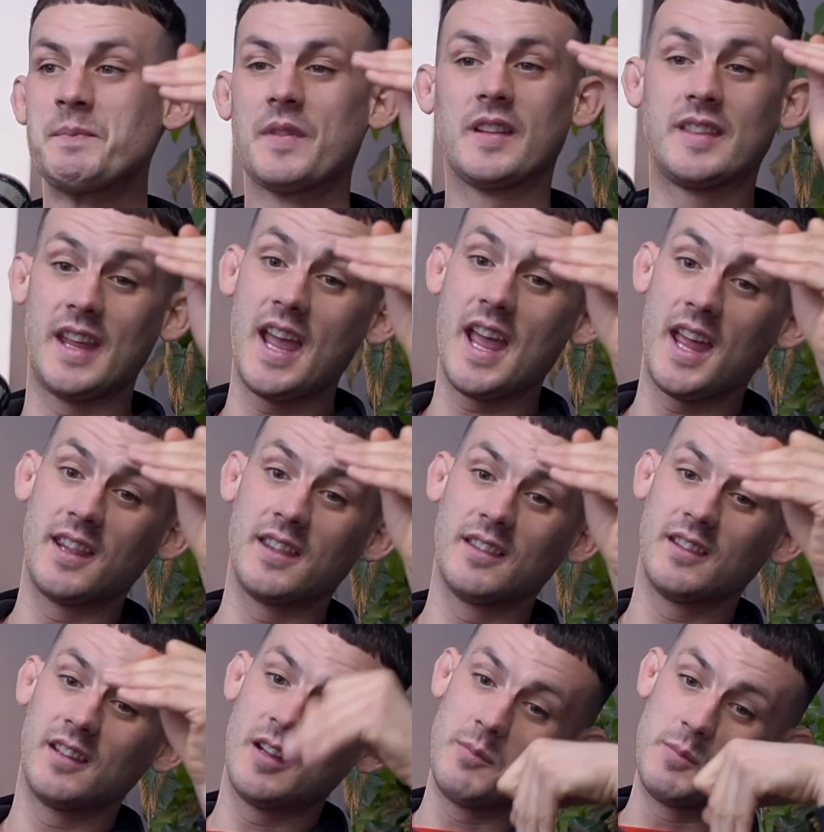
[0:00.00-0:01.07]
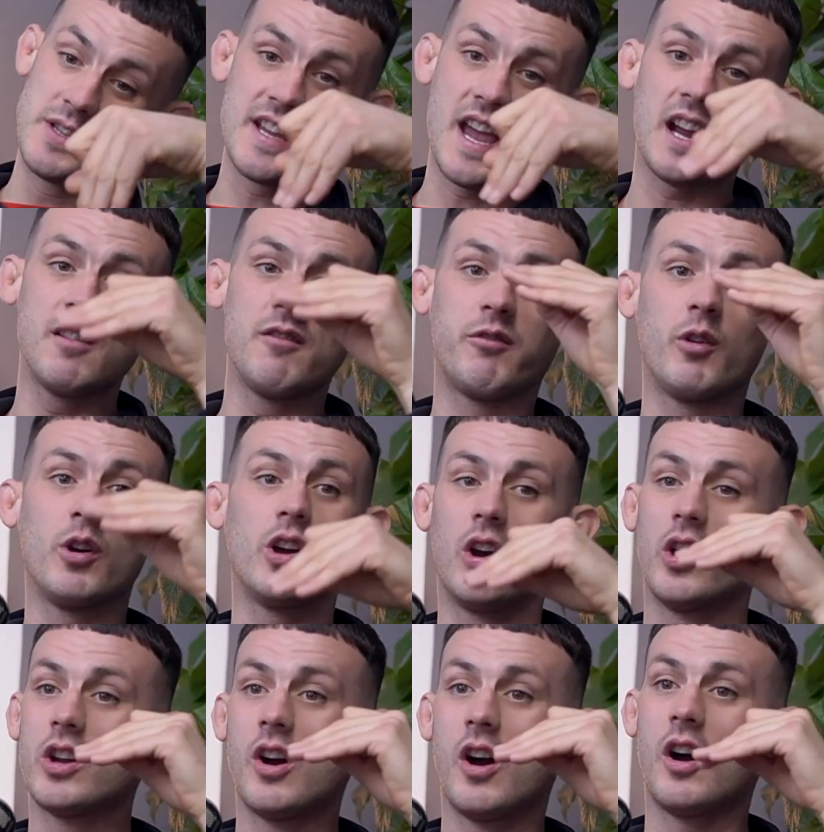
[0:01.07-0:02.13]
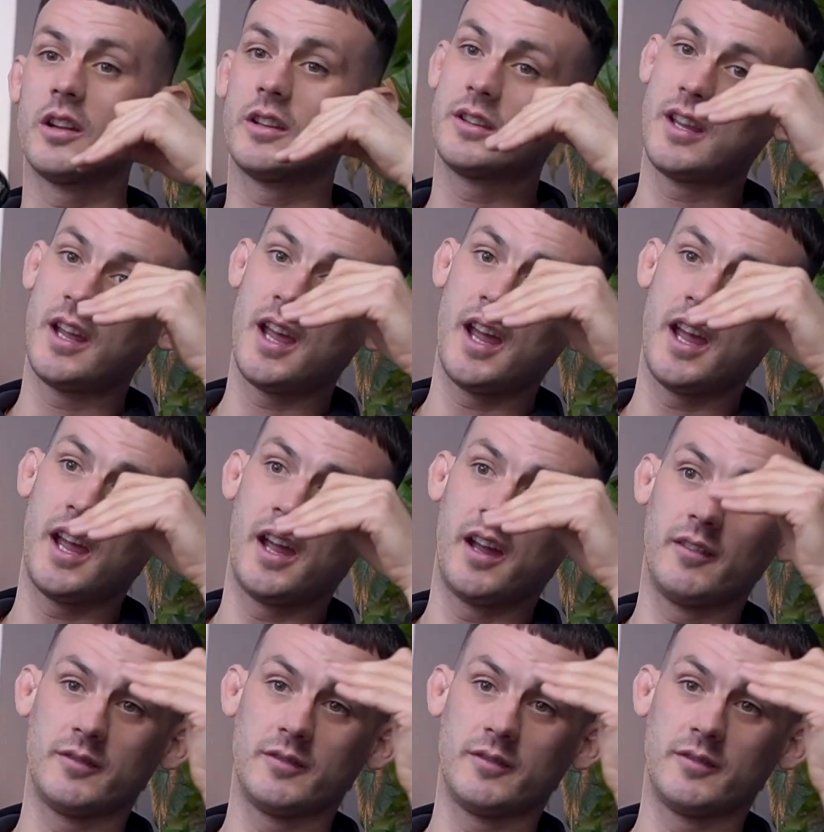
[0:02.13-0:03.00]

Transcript: Then in my second fight, I got the